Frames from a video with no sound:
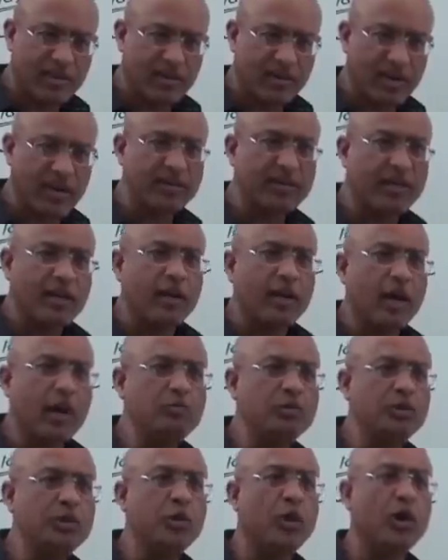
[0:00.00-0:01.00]
right? Now
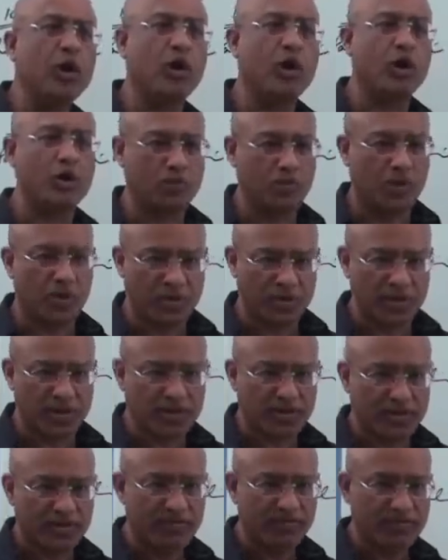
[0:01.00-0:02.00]
we know a lot about it,